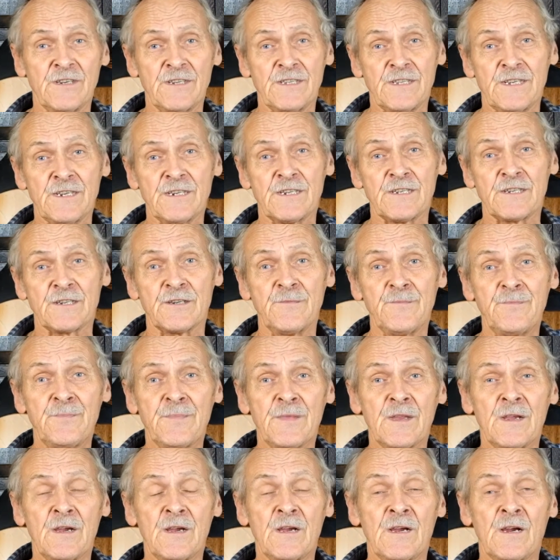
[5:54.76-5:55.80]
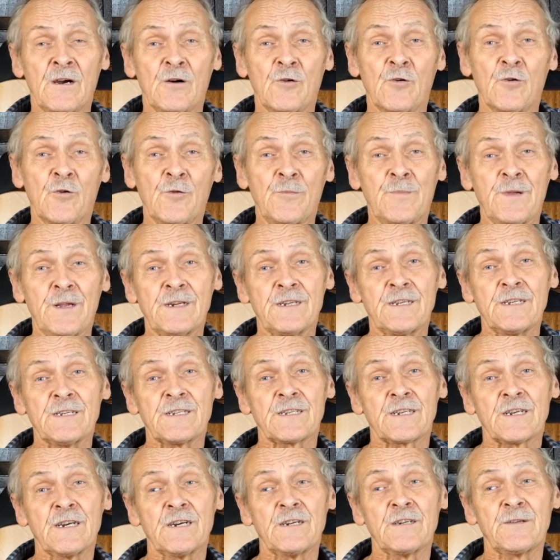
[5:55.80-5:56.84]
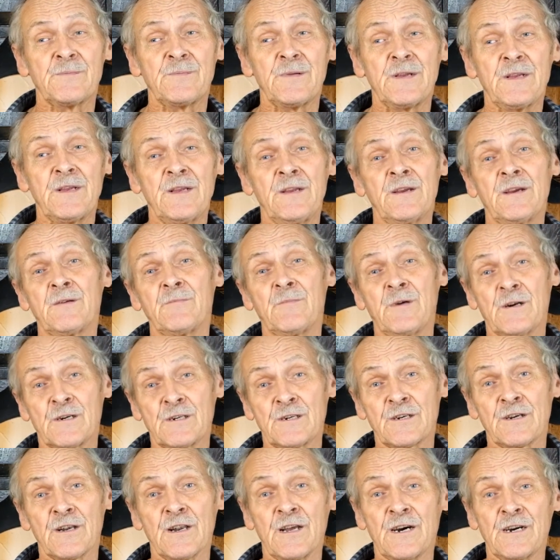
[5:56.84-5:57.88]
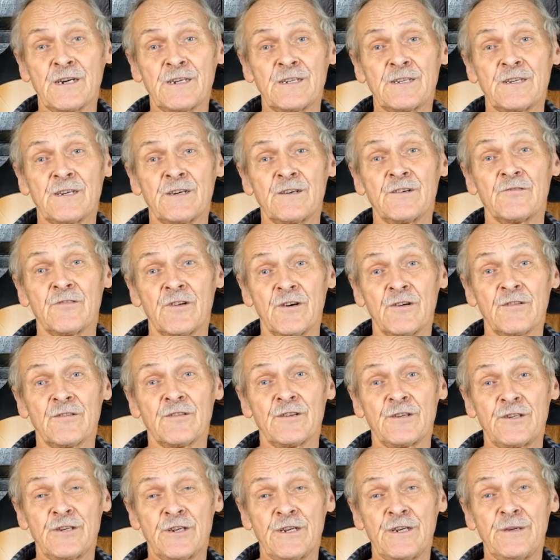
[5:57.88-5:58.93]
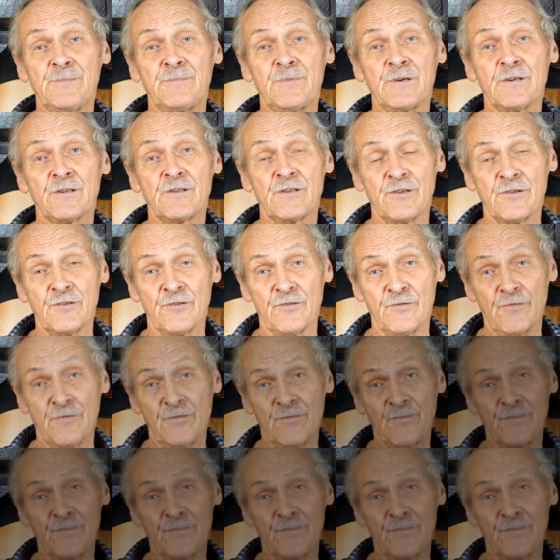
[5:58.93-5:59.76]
system, albeit it's going to be much lighter and rather cheaper too.